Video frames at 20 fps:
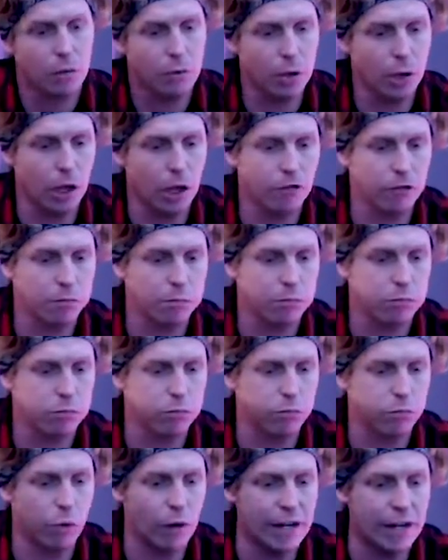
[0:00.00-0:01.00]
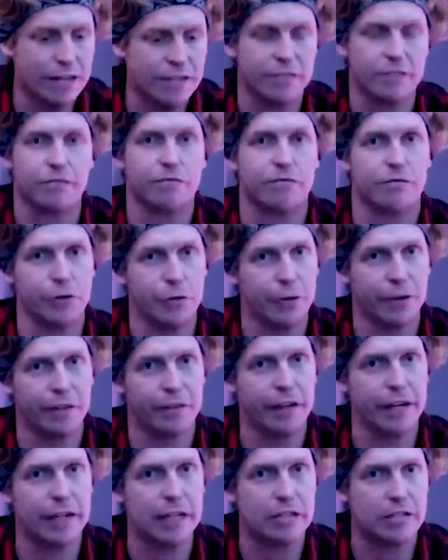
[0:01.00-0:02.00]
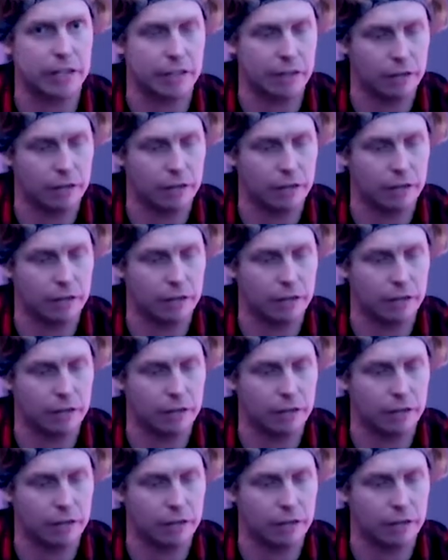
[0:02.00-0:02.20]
We all have ways of doing things